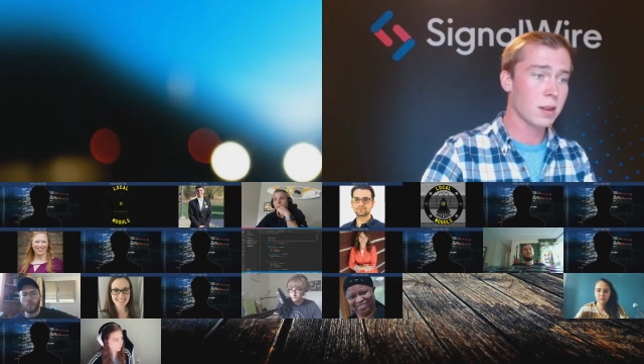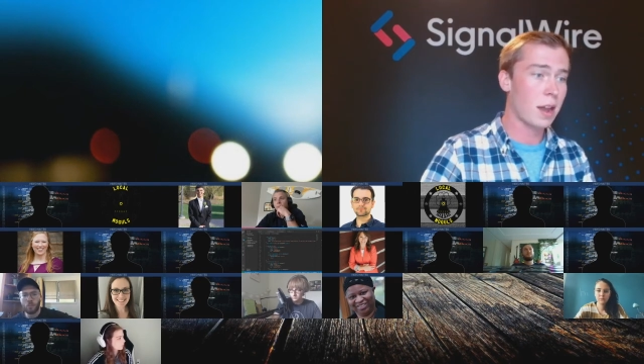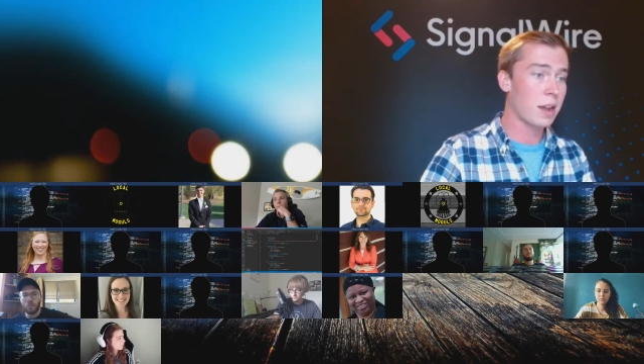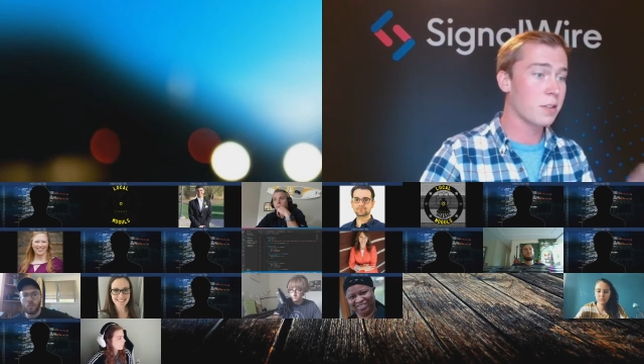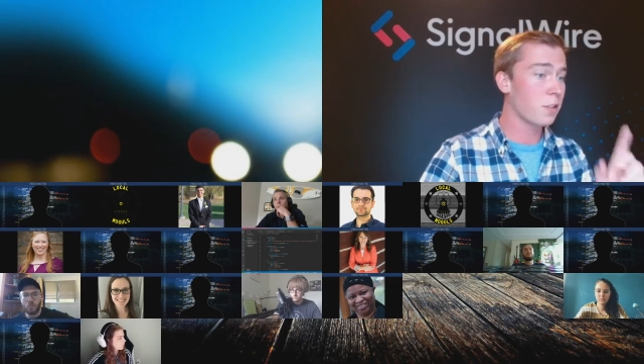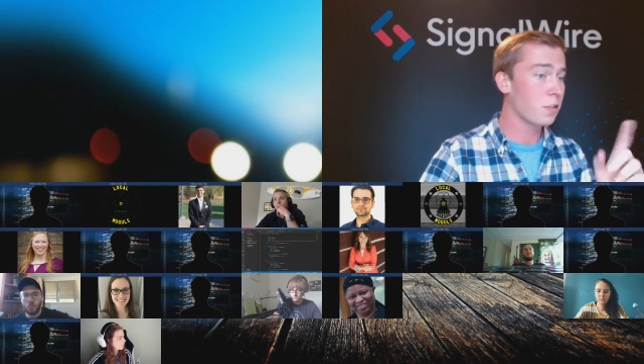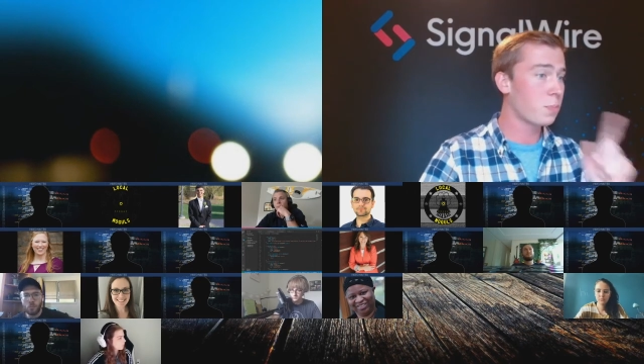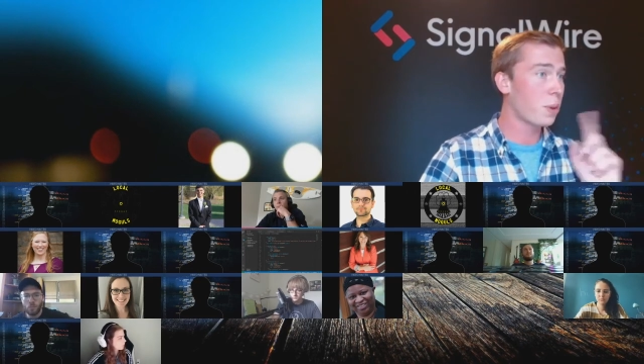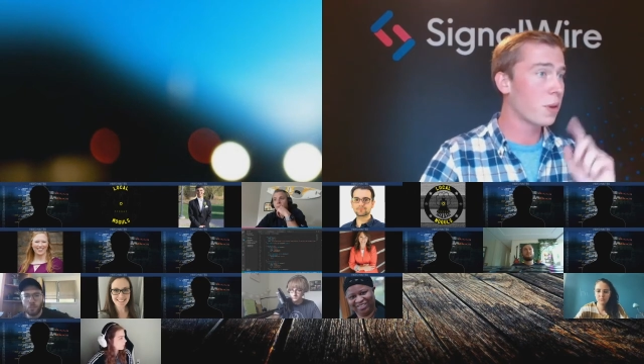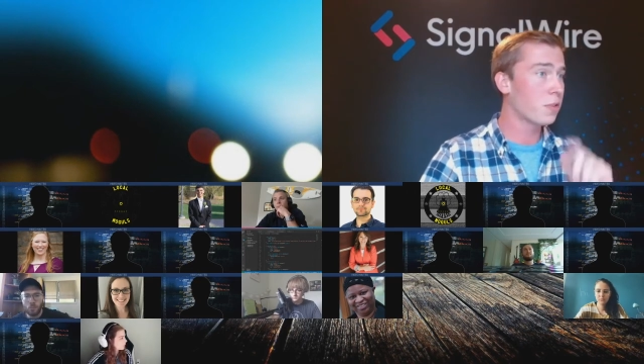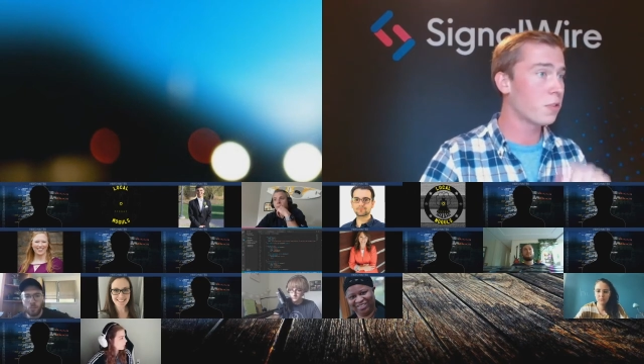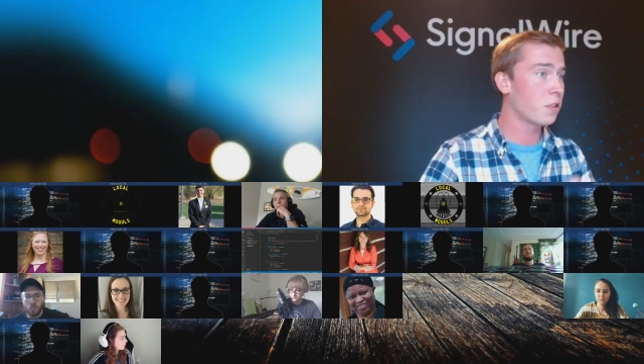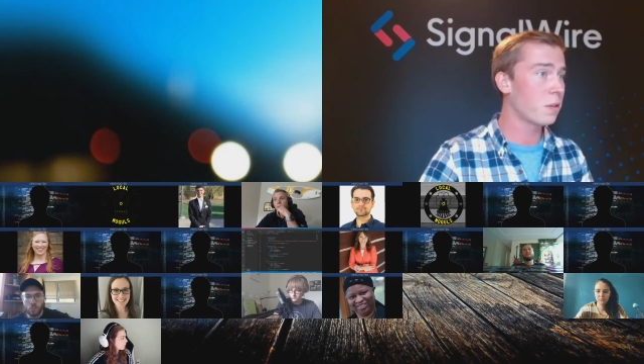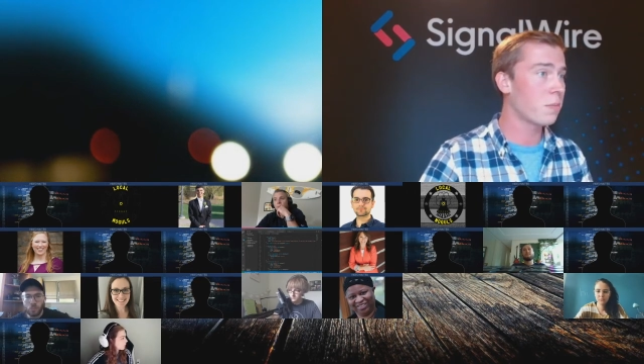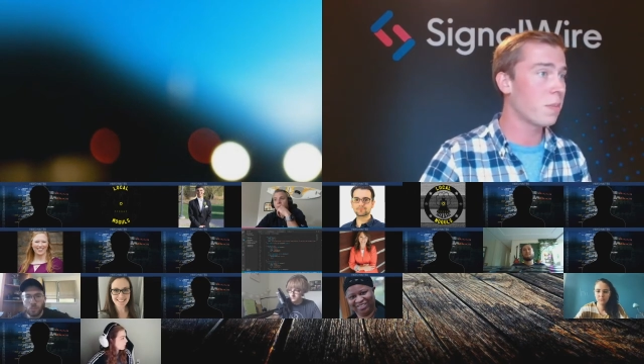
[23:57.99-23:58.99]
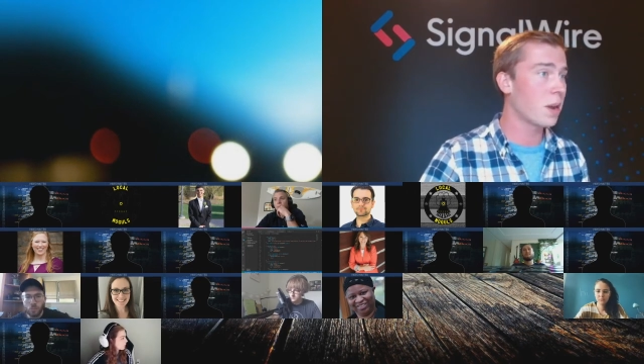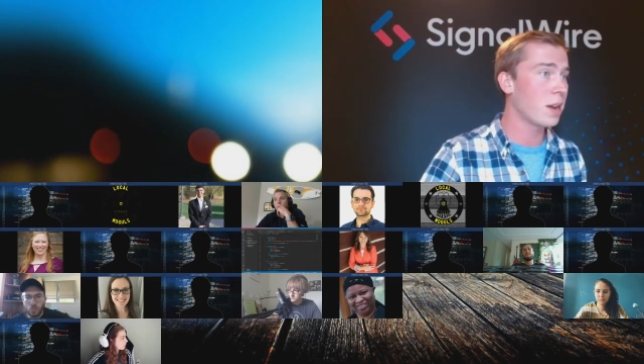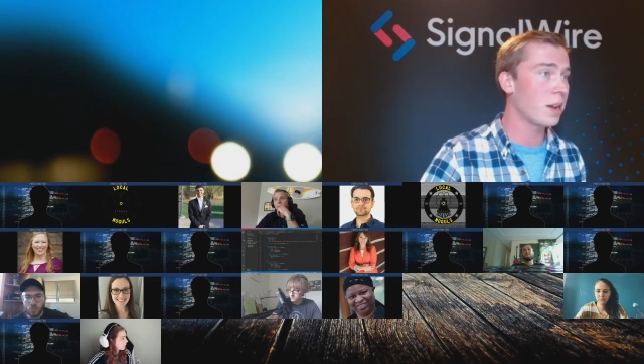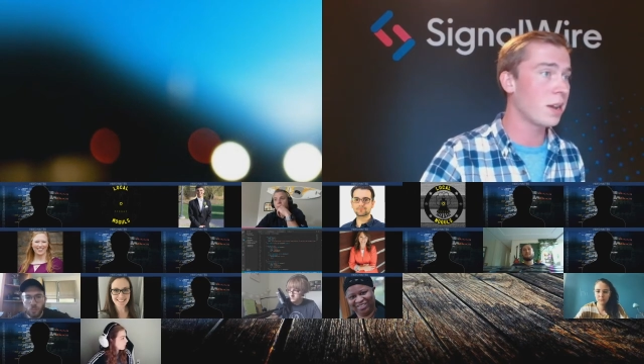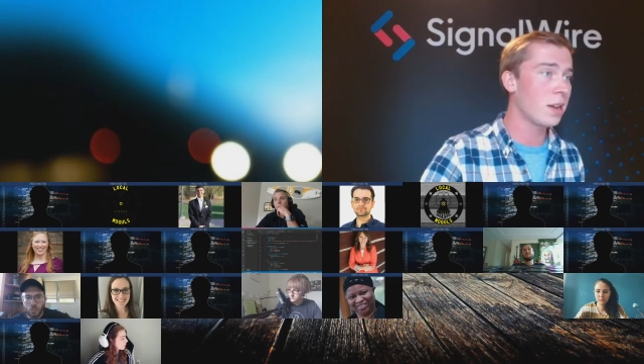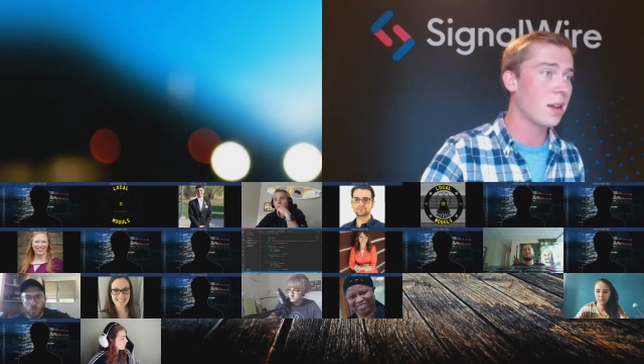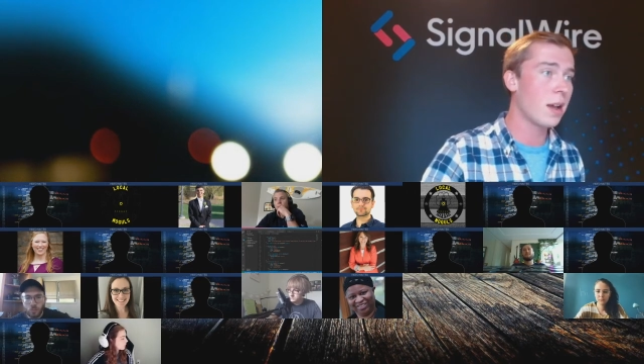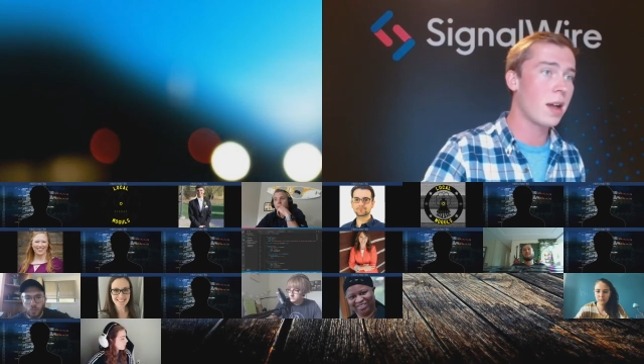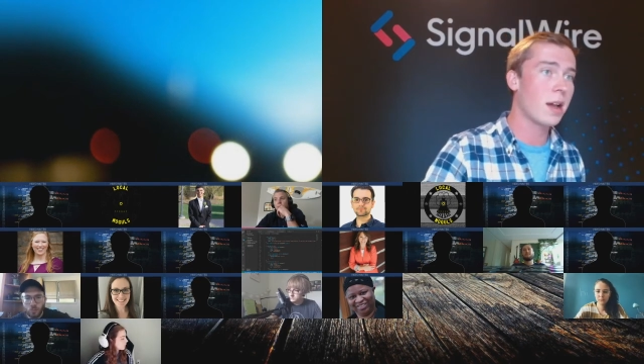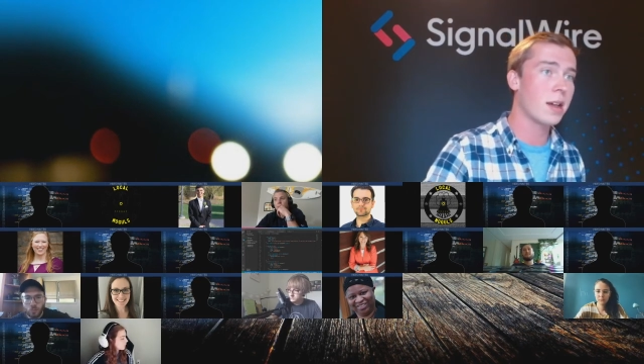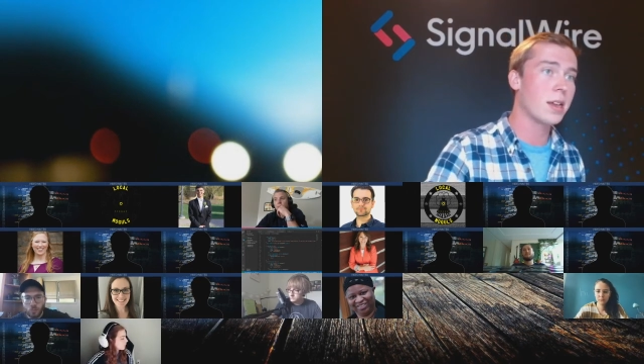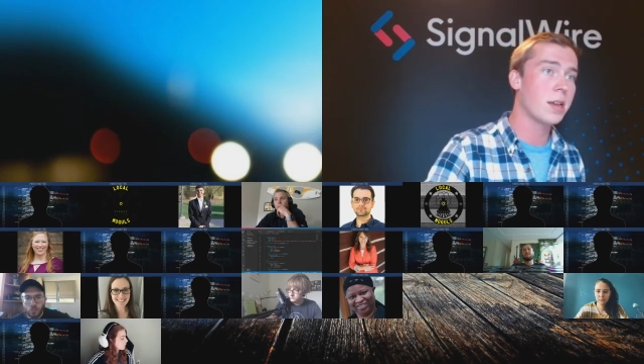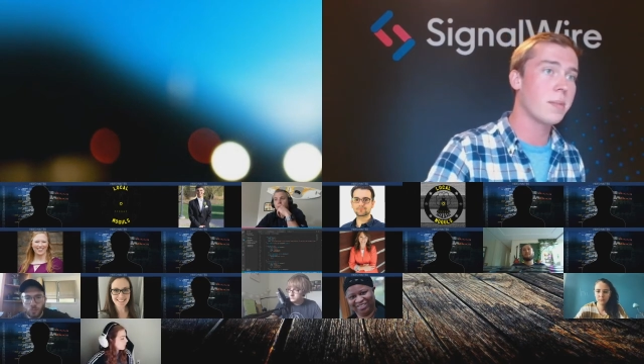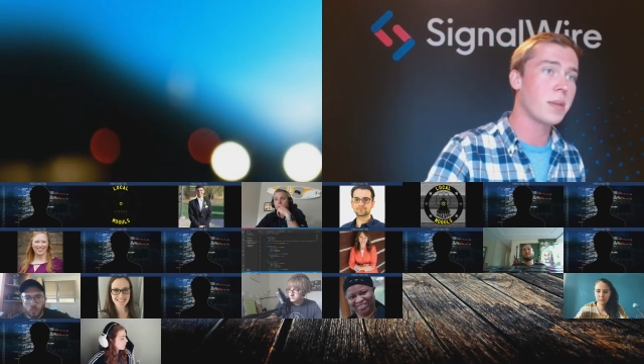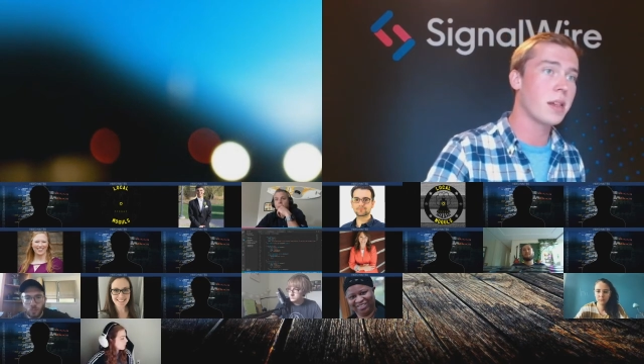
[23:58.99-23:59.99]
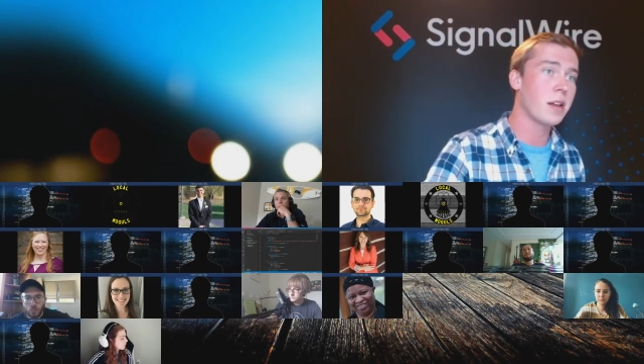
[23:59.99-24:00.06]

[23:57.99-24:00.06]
I just posted my email